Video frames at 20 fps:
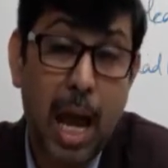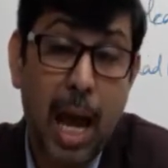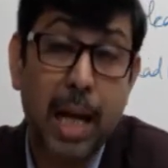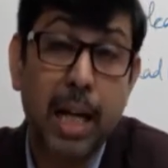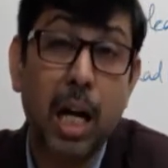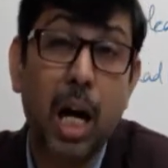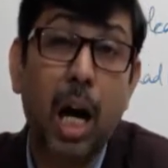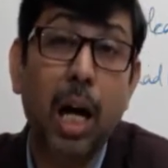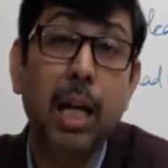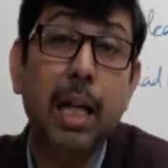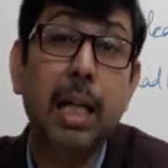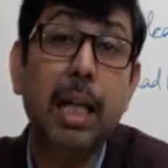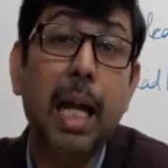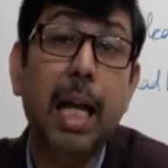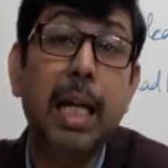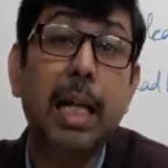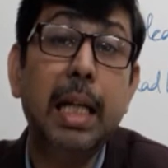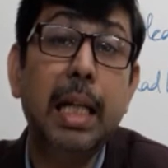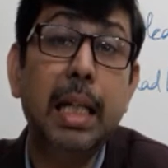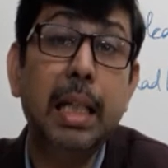An
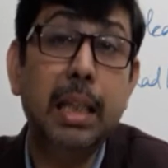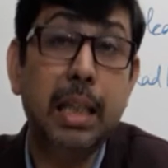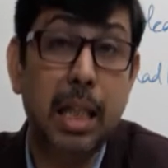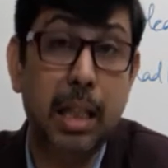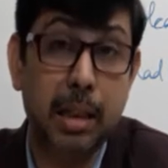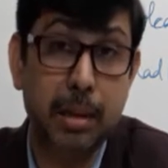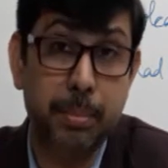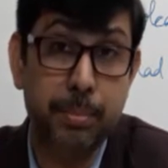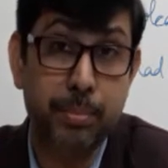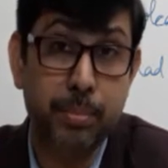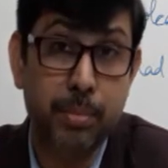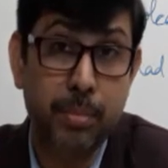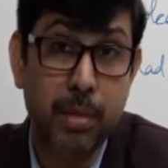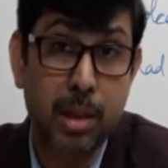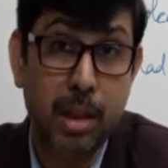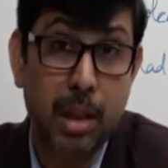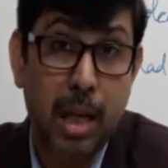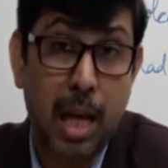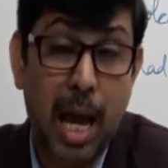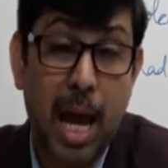unlikely
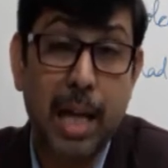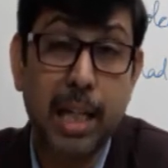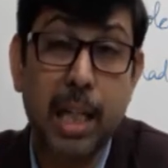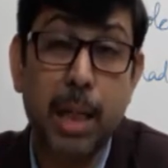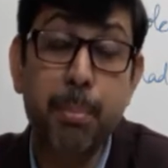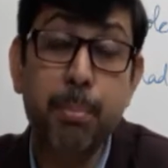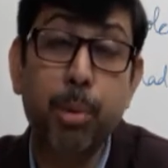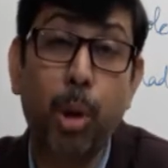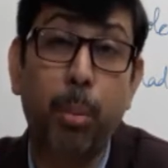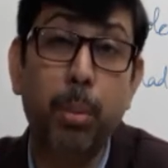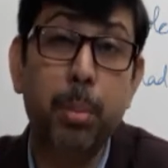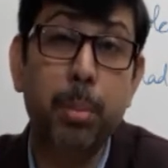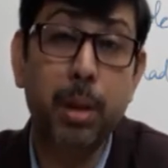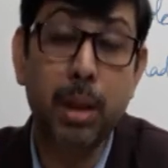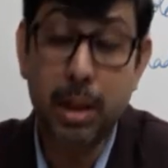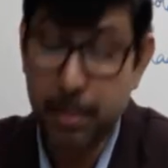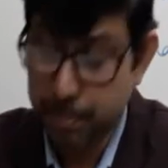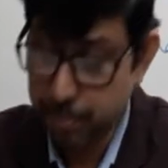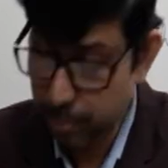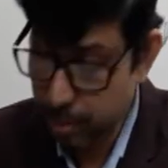thing, an
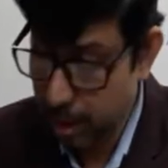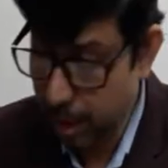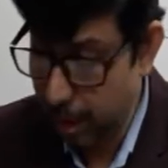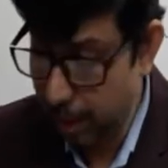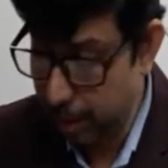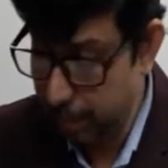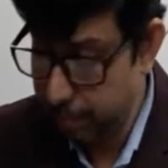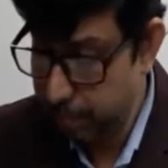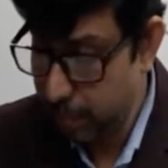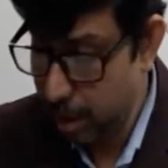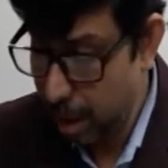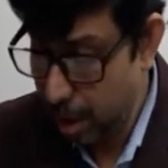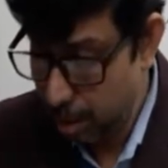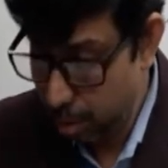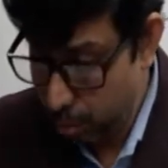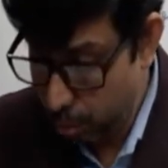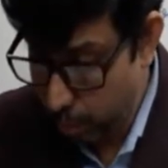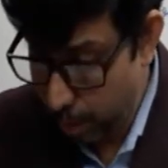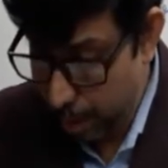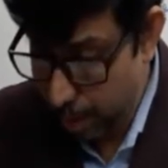improbable thing.
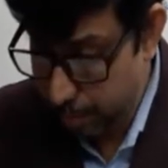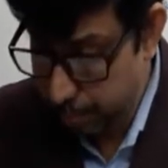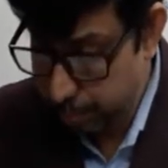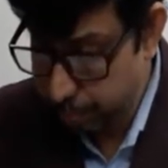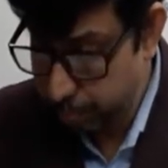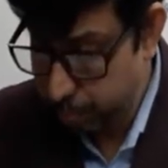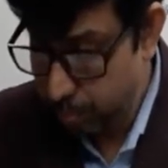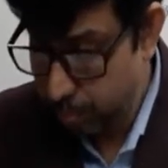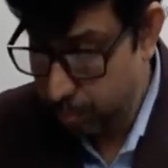Well,